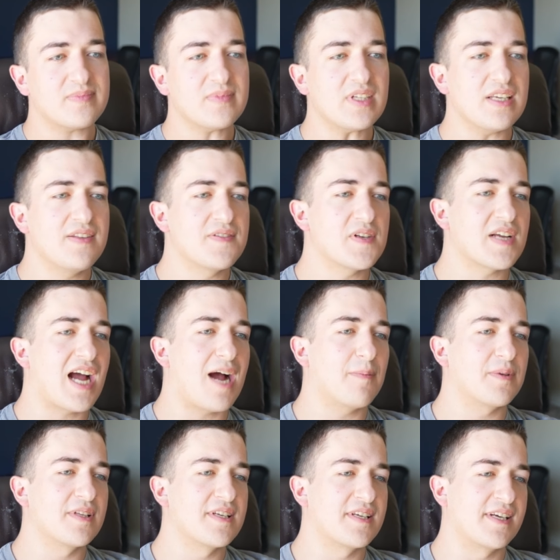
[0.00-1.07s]
This
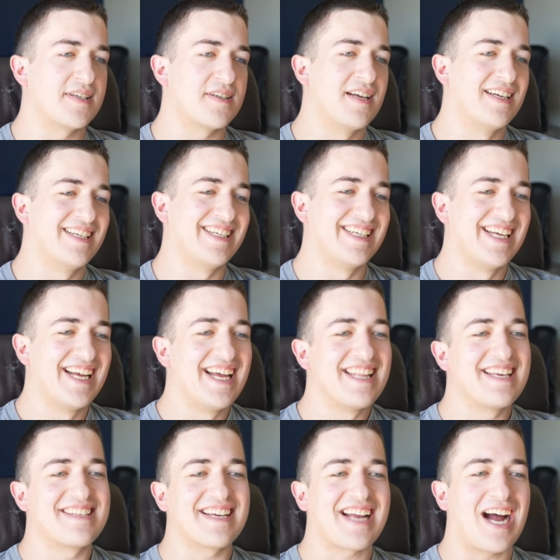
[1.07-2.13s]
accomplishes
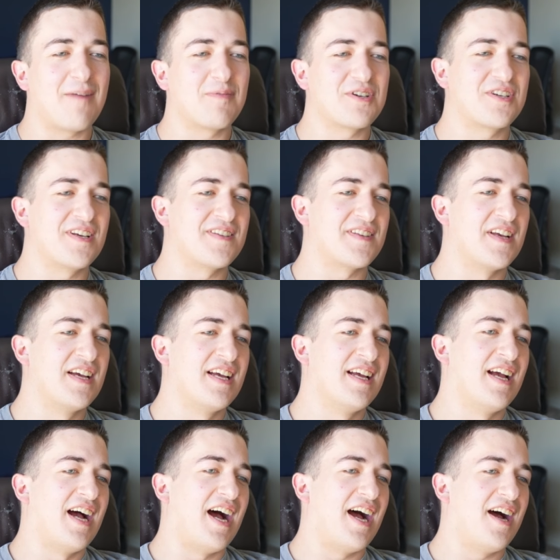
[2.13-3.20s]

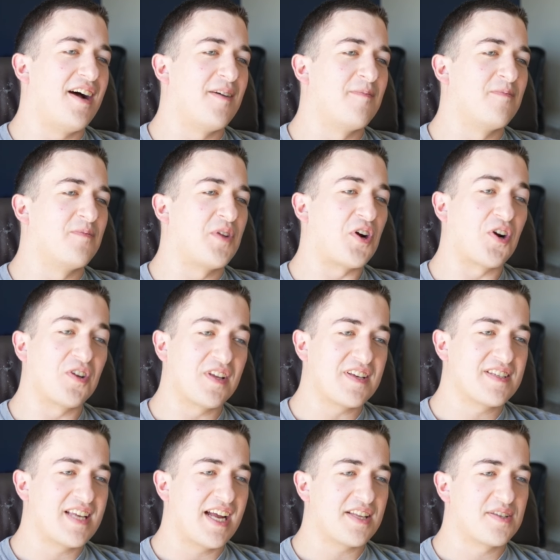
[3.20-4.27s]
the early
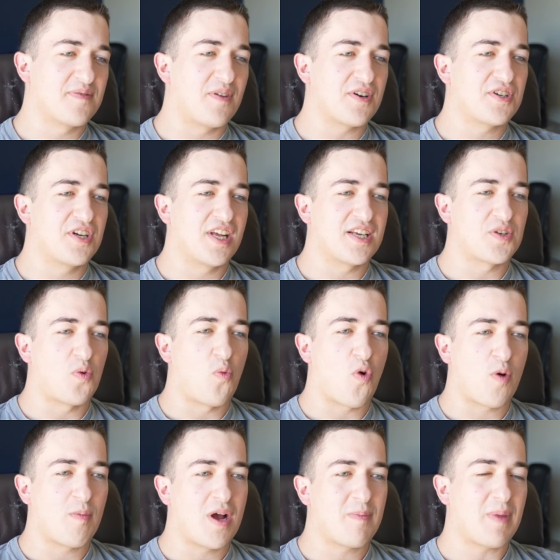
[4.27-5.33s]
sets functioning as a
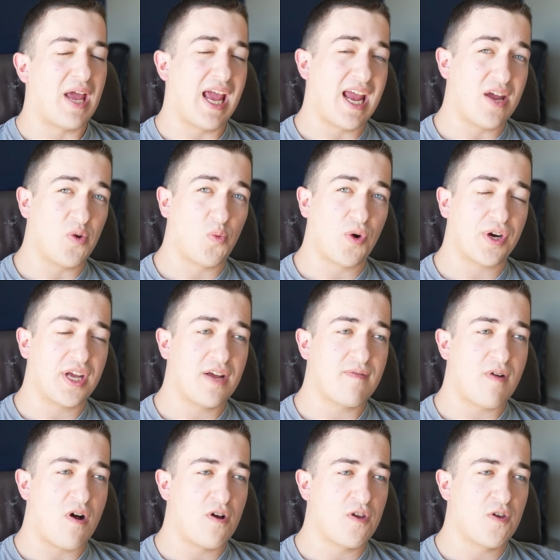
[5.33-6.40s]
warm-up and working
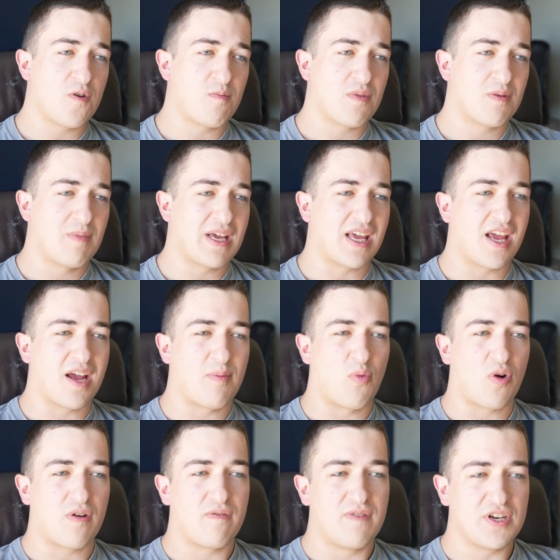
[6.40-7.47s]
volume, making it
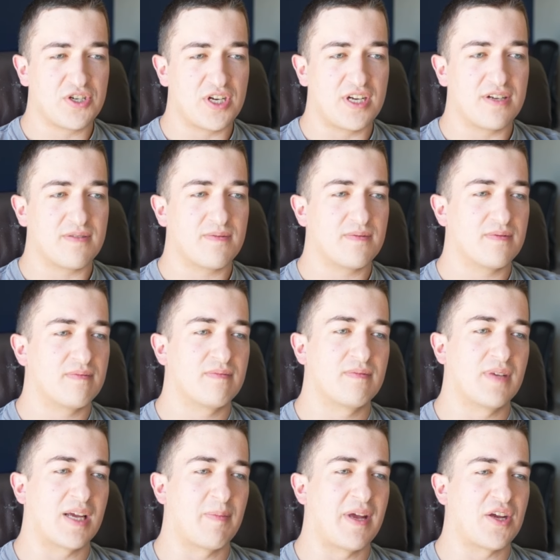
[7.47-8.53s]
more efficient.
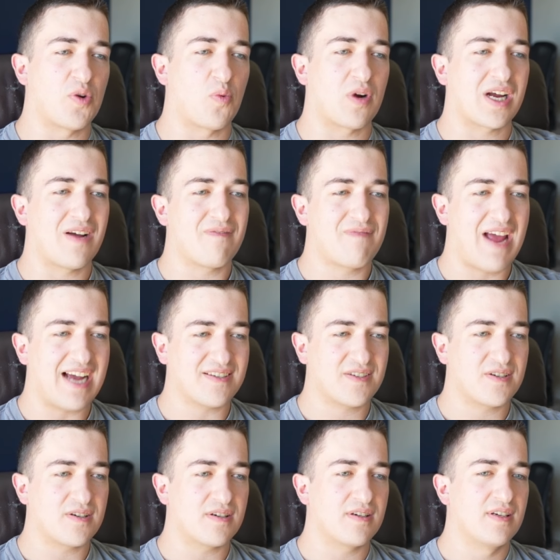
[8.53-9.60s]
It can make your workout
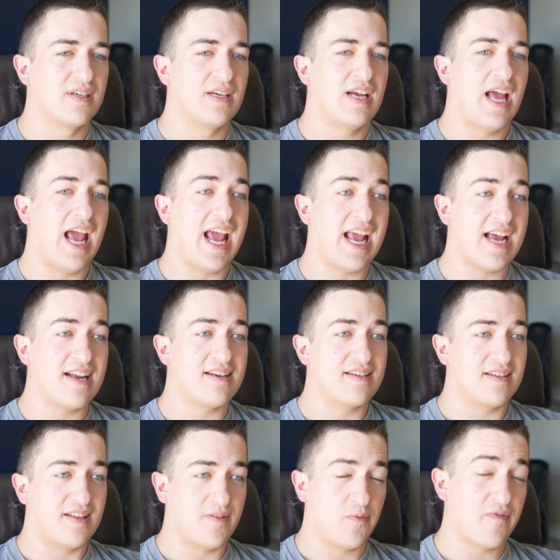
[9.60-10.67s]
faster, and
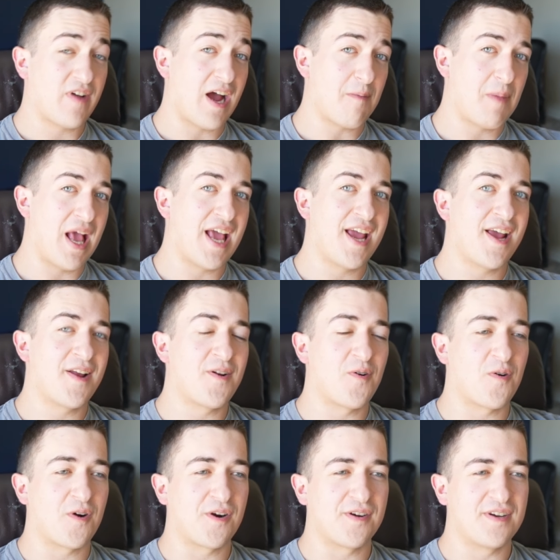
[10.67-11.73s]
if we've got pain
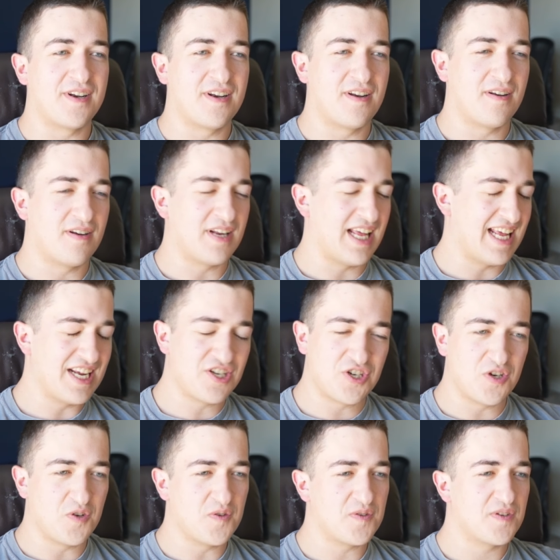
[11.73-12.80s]
or
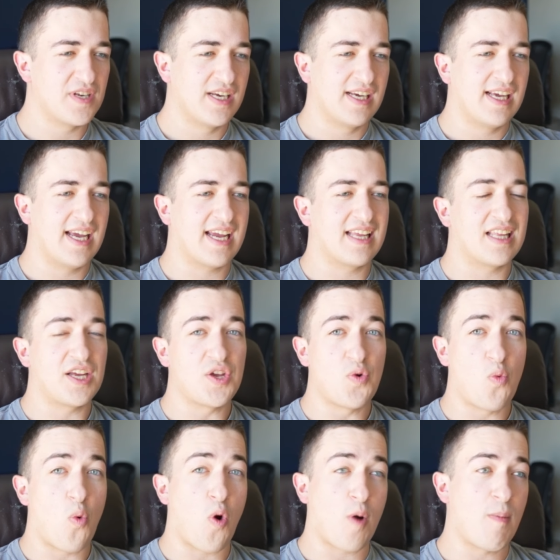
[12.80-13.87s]
issues, it can let you
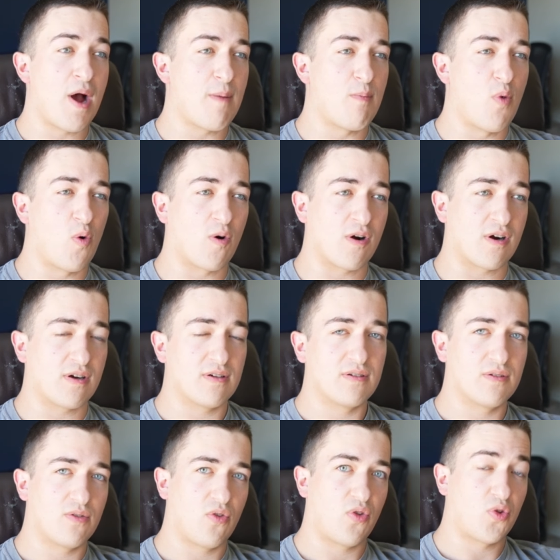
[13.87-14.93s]
warm up more
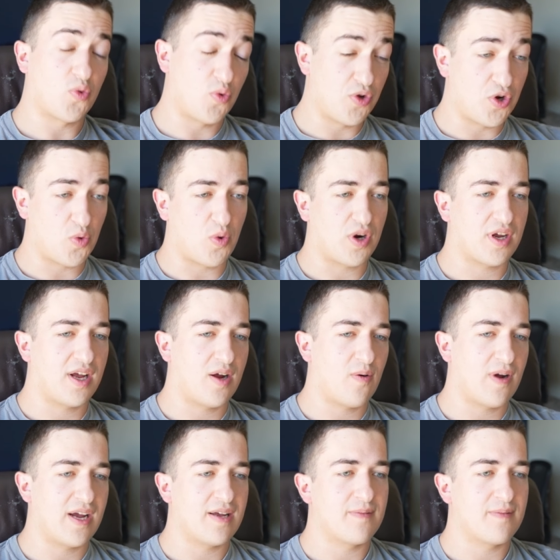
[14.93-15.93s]
through your working weight.